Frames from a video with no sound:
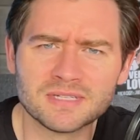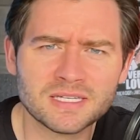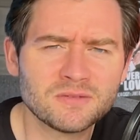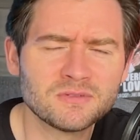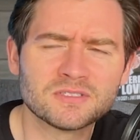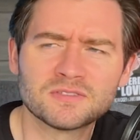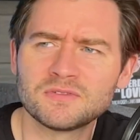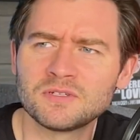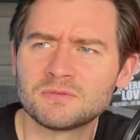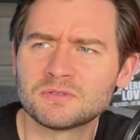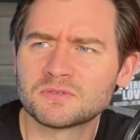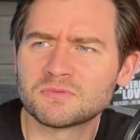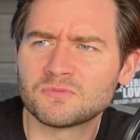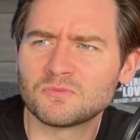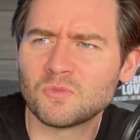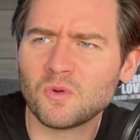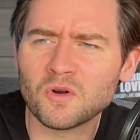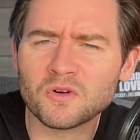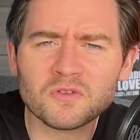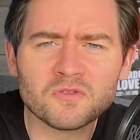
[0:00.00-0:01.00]
He was
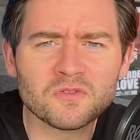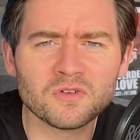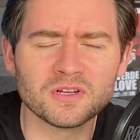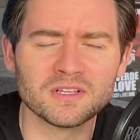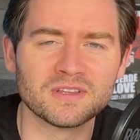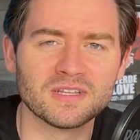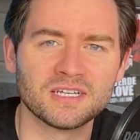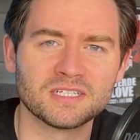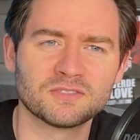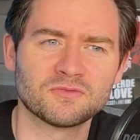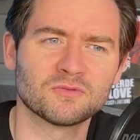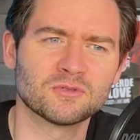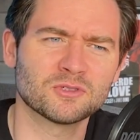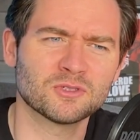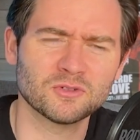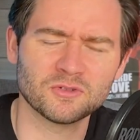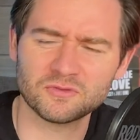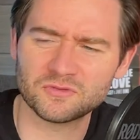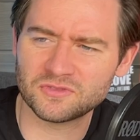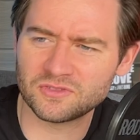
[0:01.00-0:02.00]
wonderful in this,
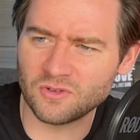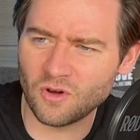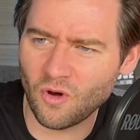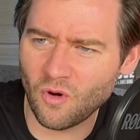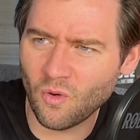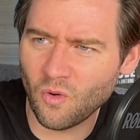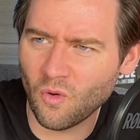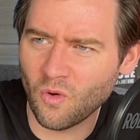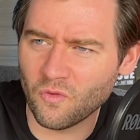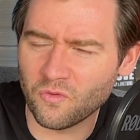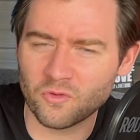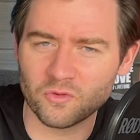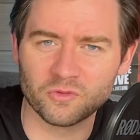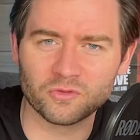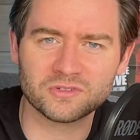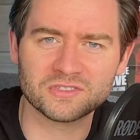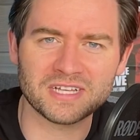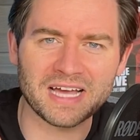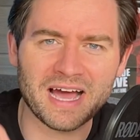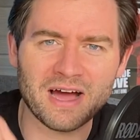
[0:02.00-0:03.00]
sort of awful,
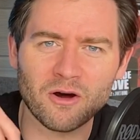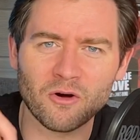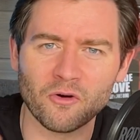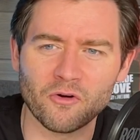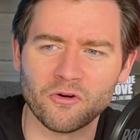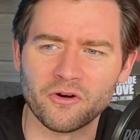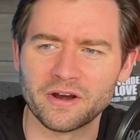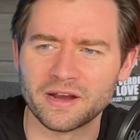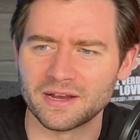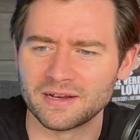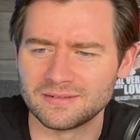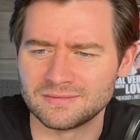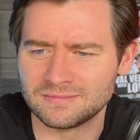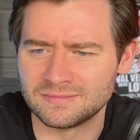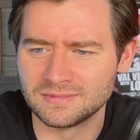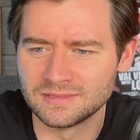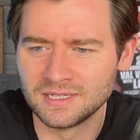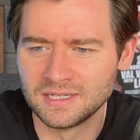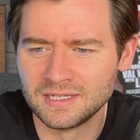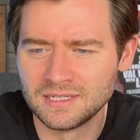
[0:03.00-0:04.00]
towering,
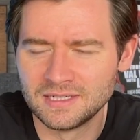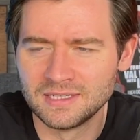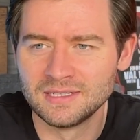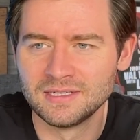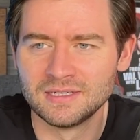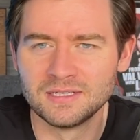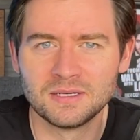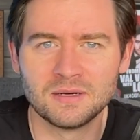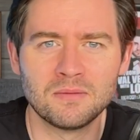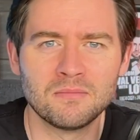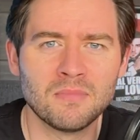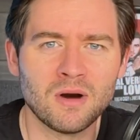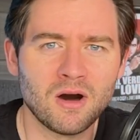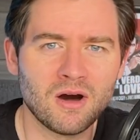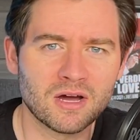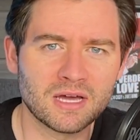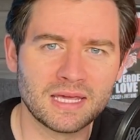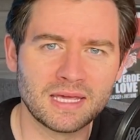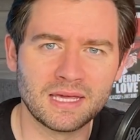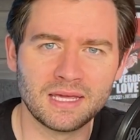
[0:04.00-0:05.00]

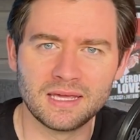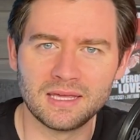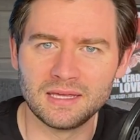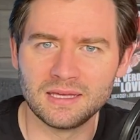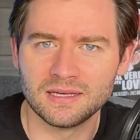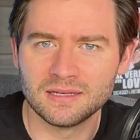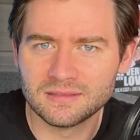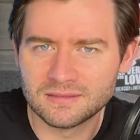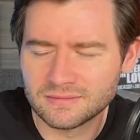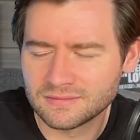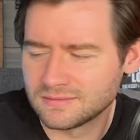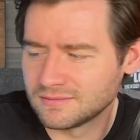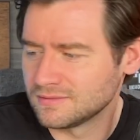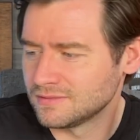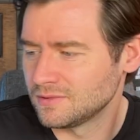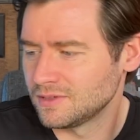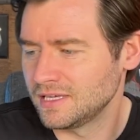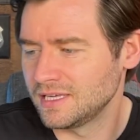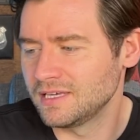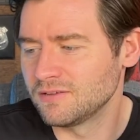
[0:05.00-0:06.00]
marquee,
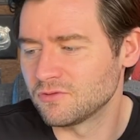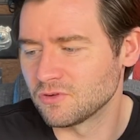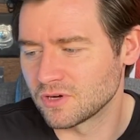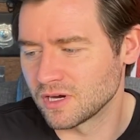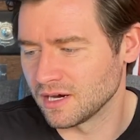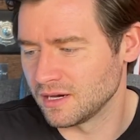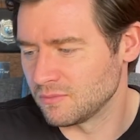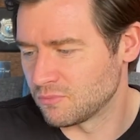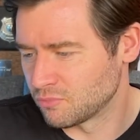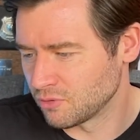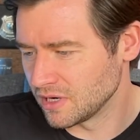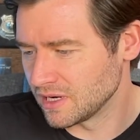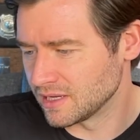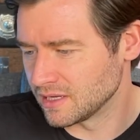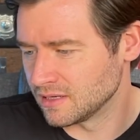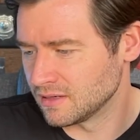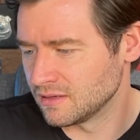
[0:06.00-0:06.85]
evil guy. Brilliant.